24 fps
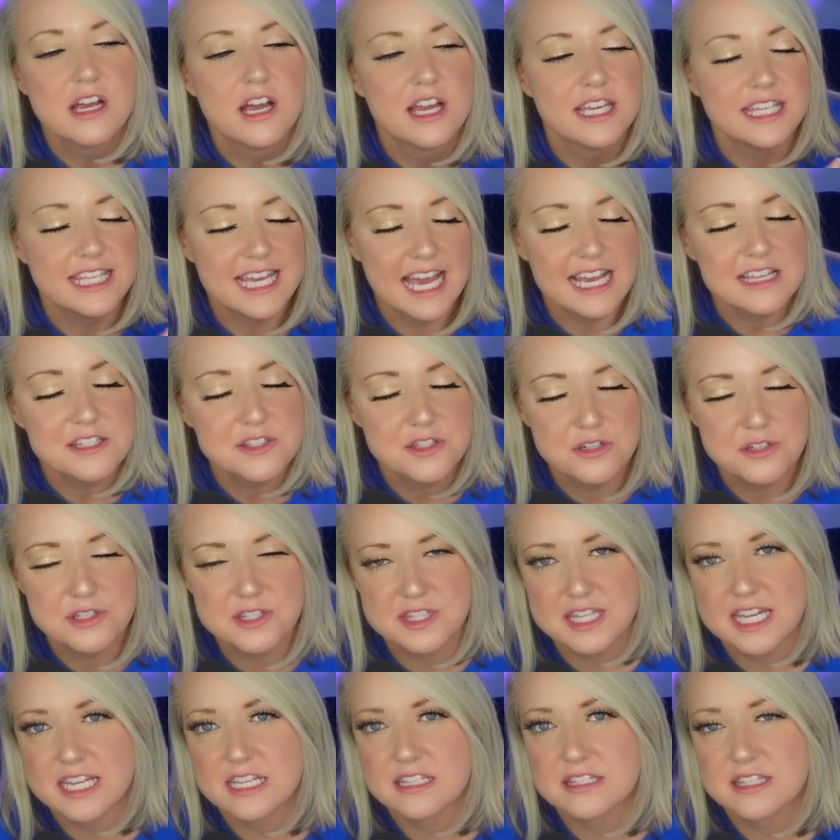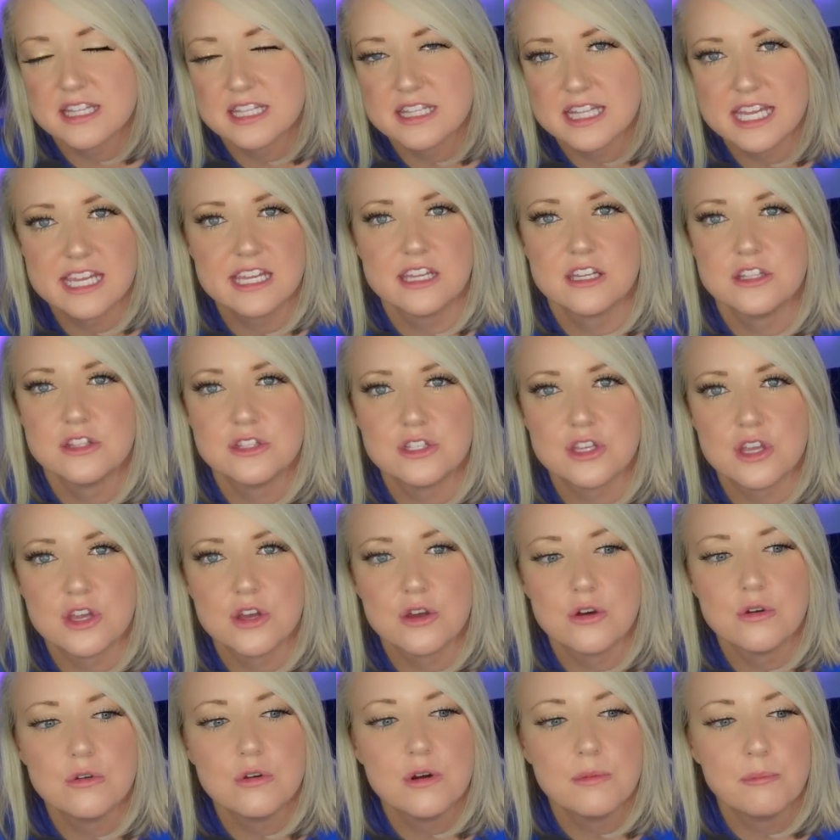yes, there's things that they could
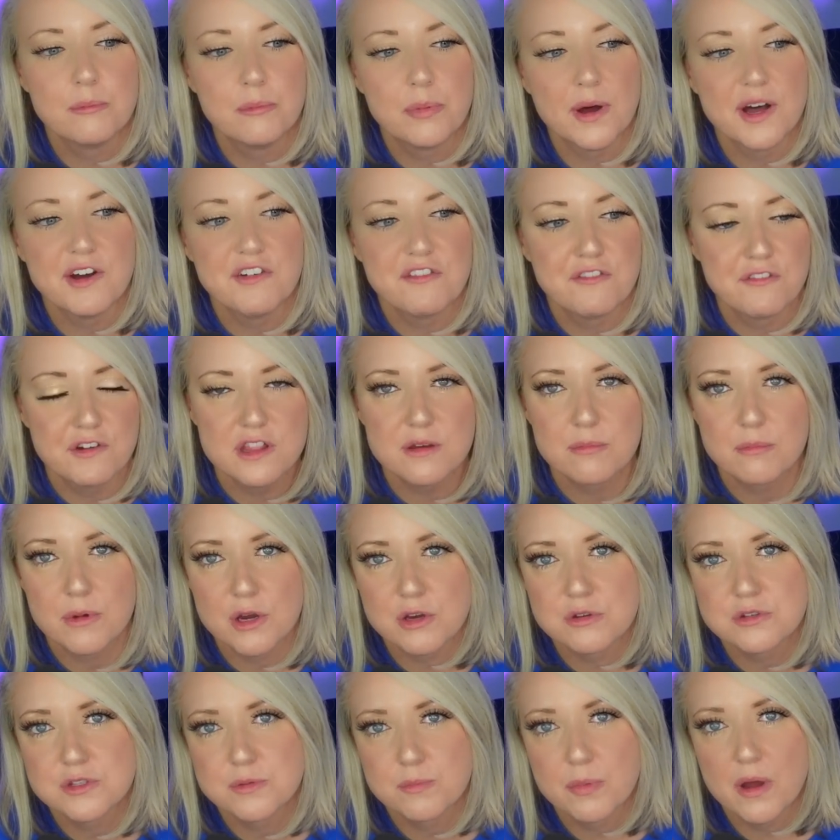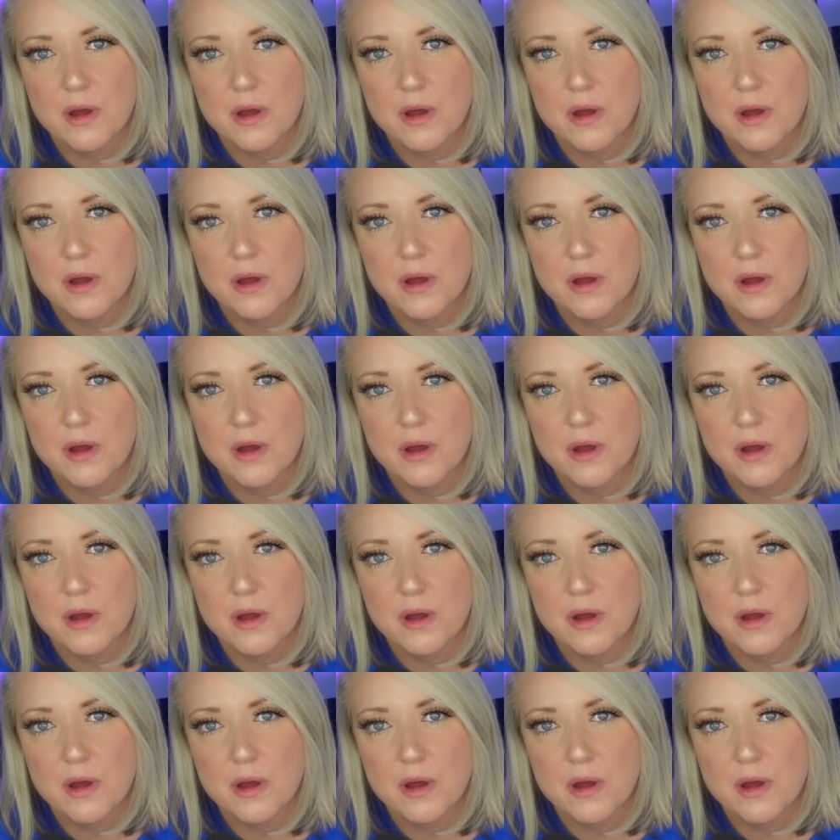do, but for the most